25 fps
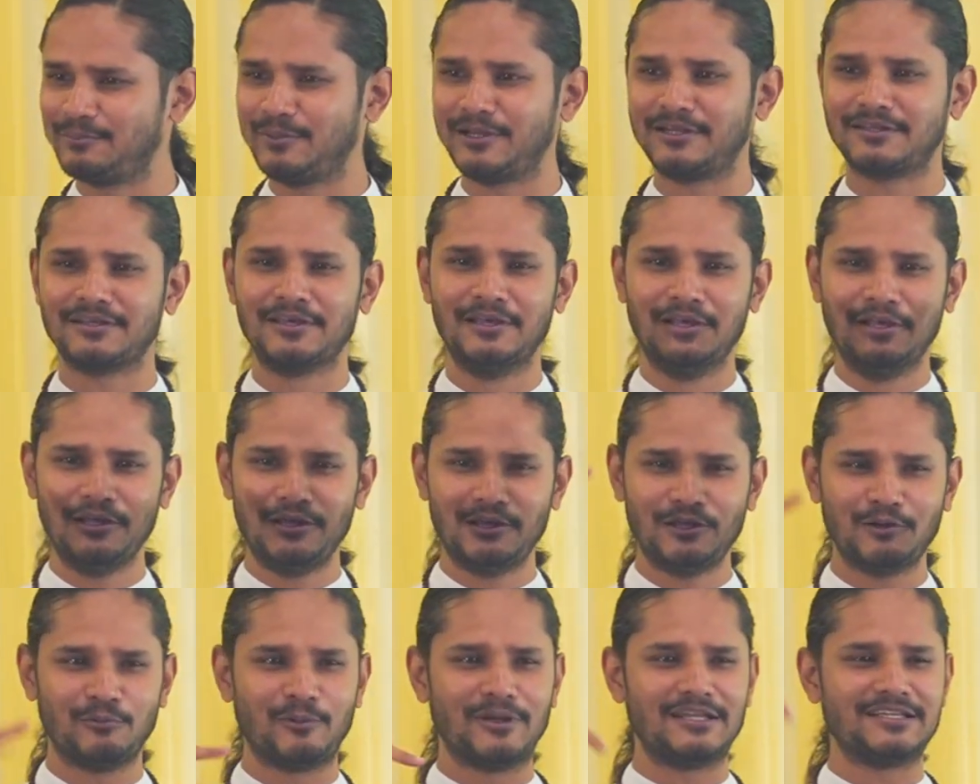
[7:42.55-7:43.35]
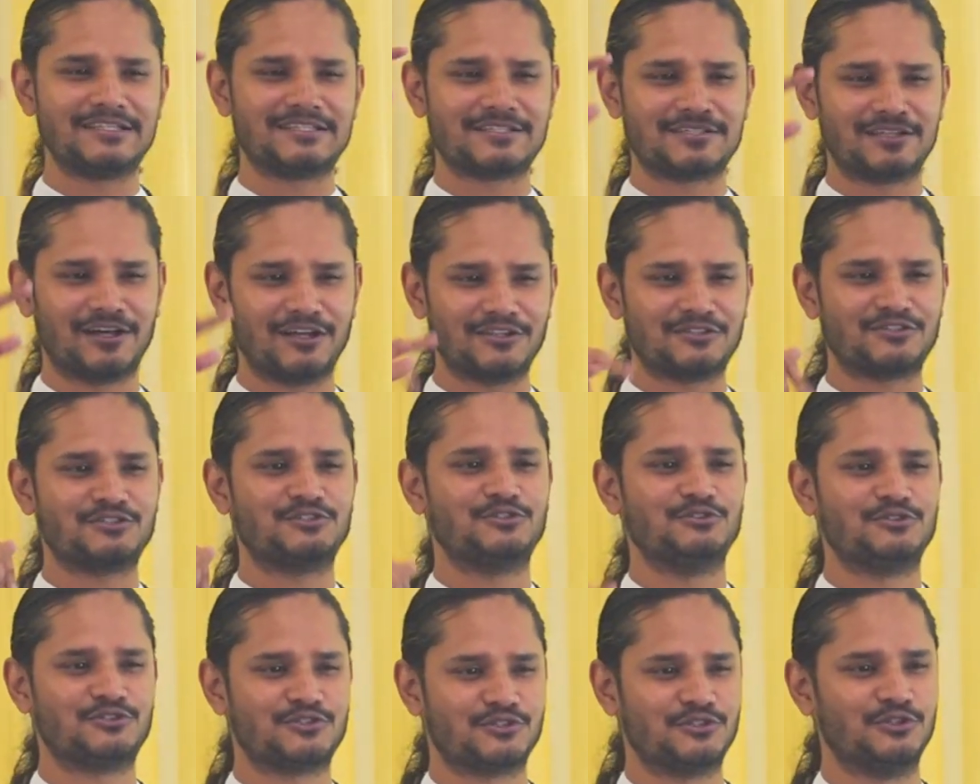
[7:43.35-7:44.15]
but you know, when it starts
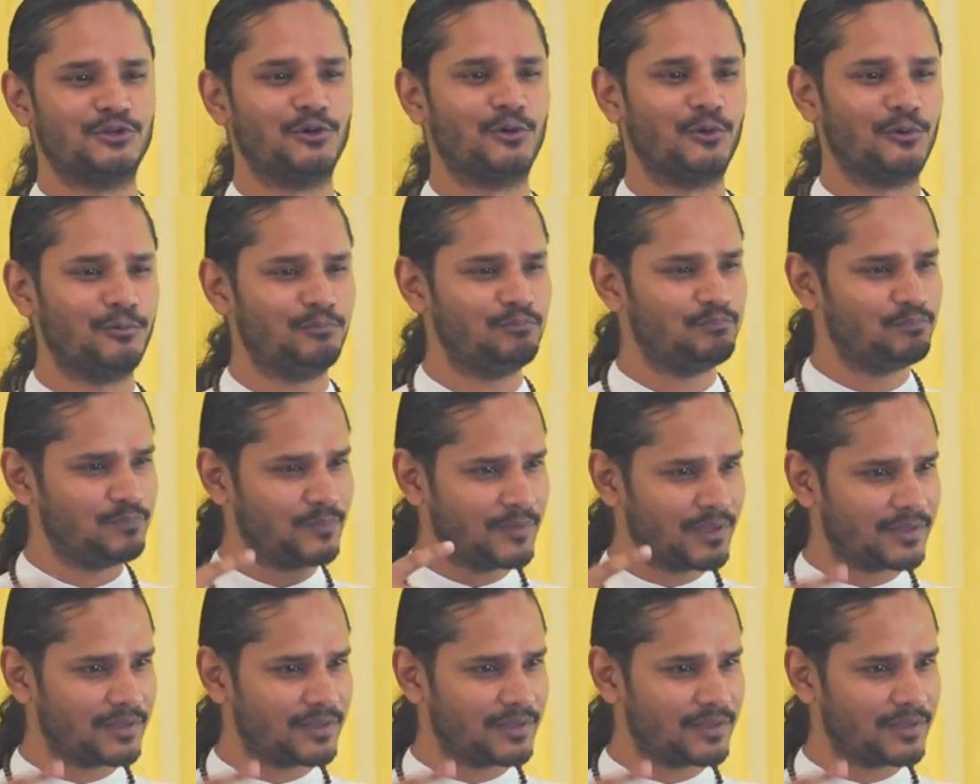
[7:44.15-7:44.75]
to snow,